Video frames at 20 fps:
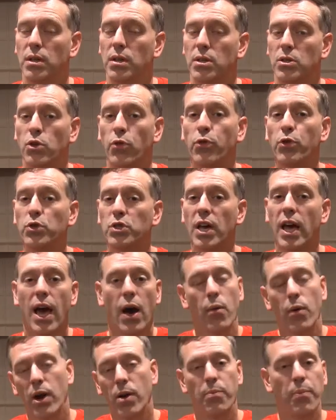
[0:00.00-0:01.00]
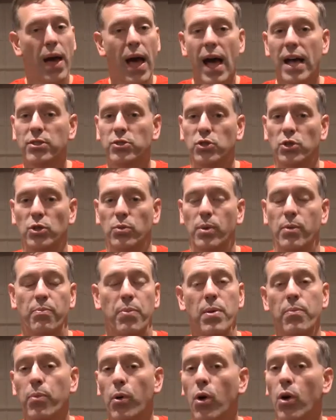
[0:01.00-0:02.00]
So if you say, I want to pastor, but
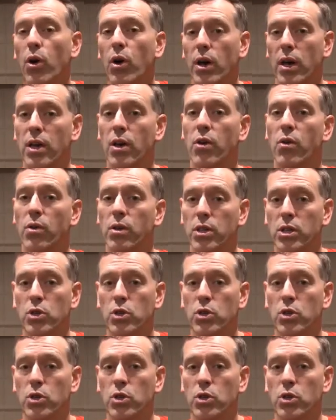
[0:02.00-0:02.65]
people,